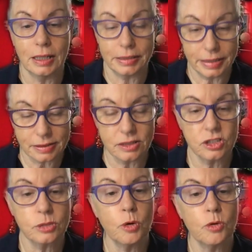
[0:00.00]
Yes, there's a
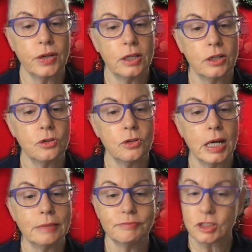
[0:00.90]
small fee to do
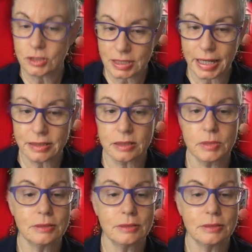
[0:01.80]
that because it takes